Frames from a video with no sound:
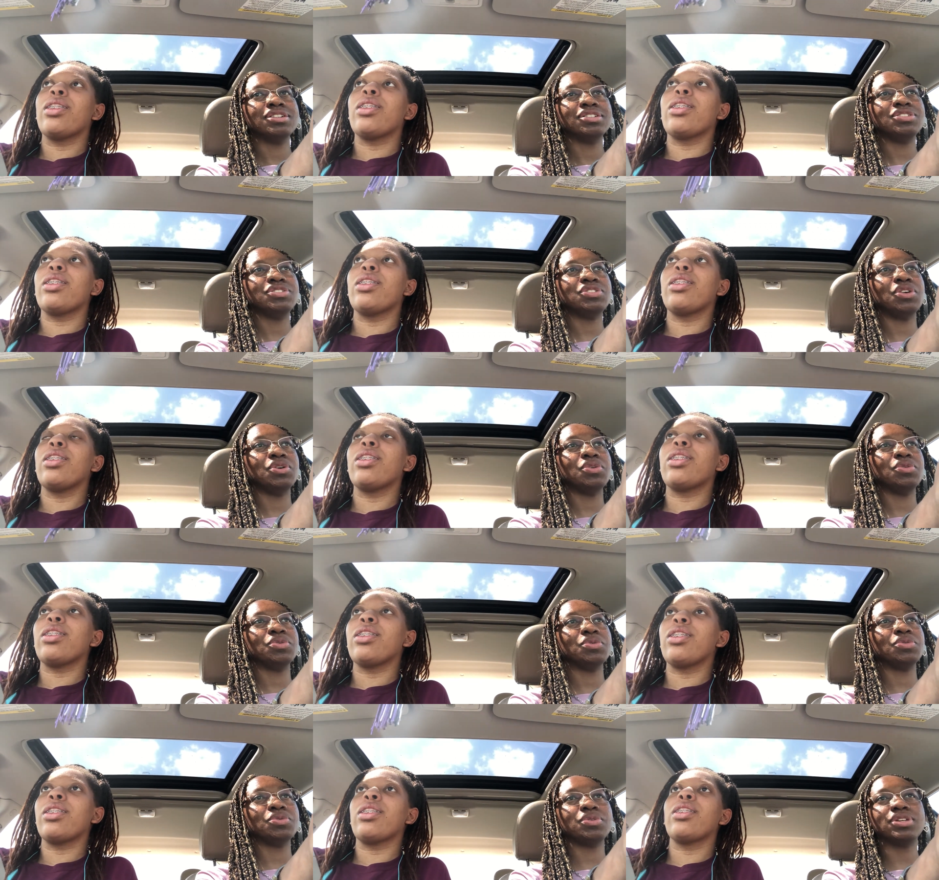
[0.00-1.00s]

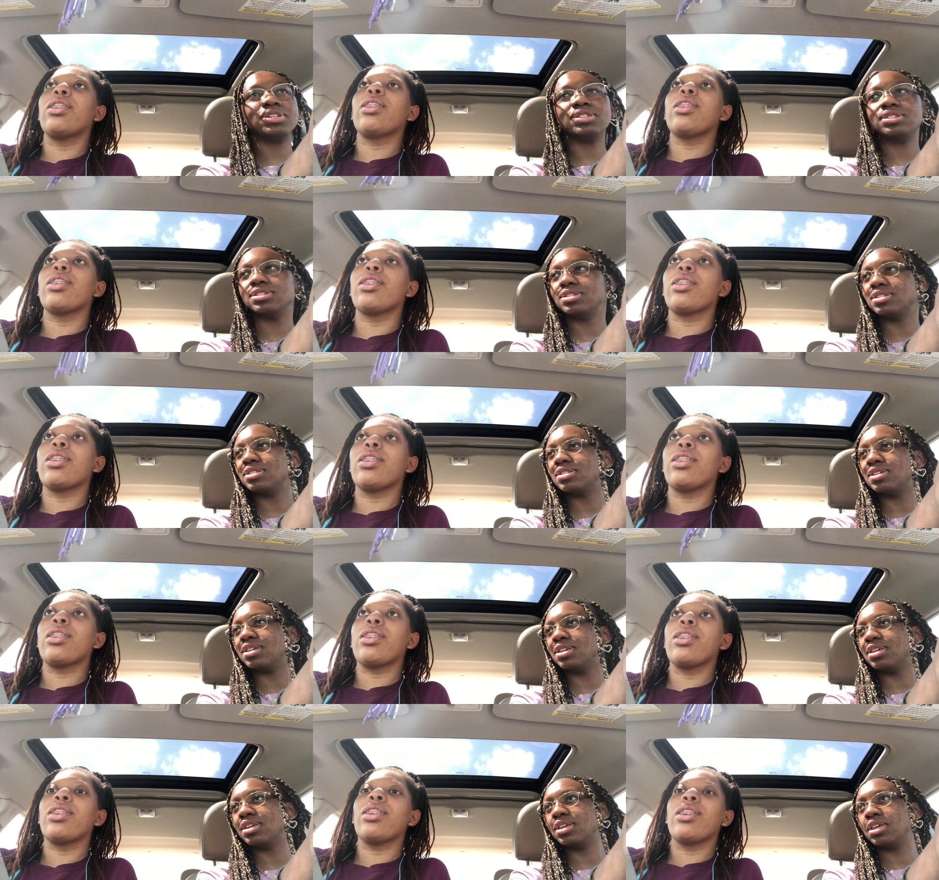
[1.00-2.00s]
Speaker 1: So,
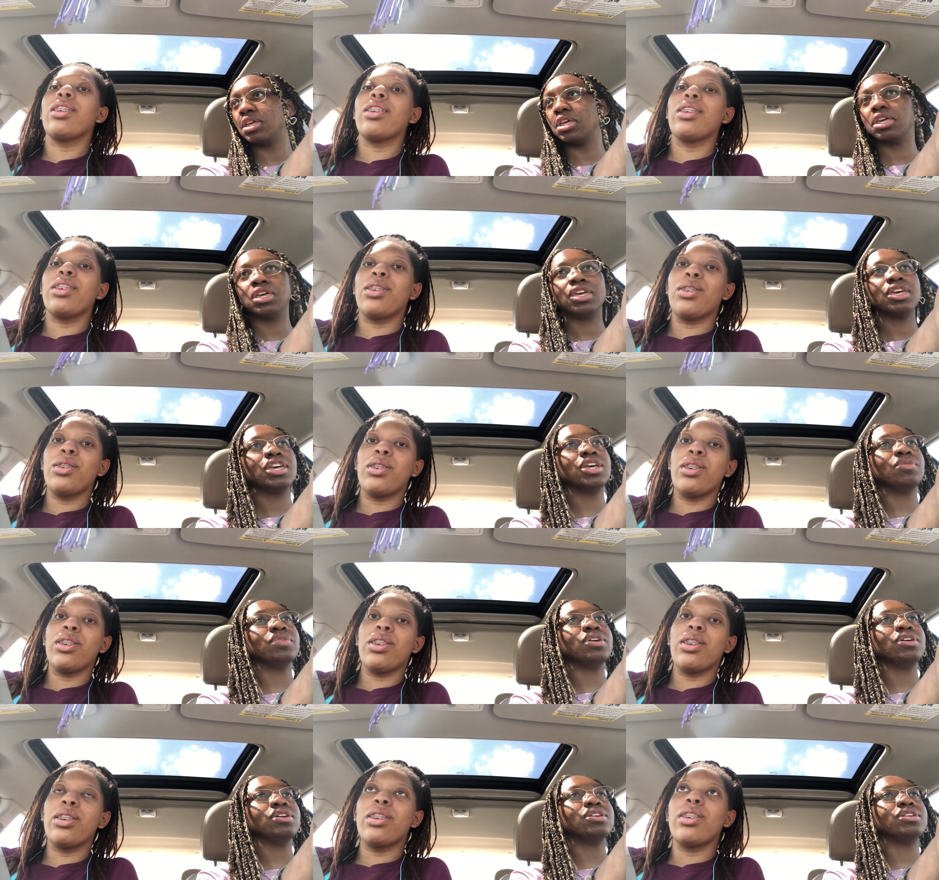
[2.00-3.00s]
here we
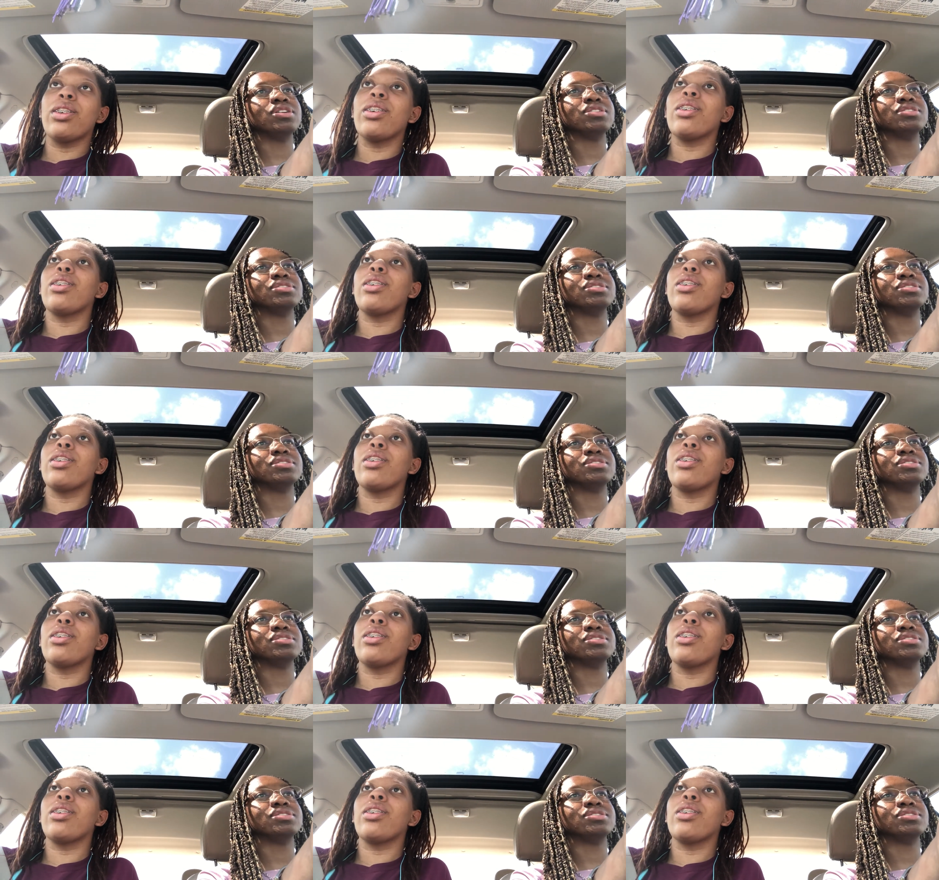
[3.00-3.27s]
are.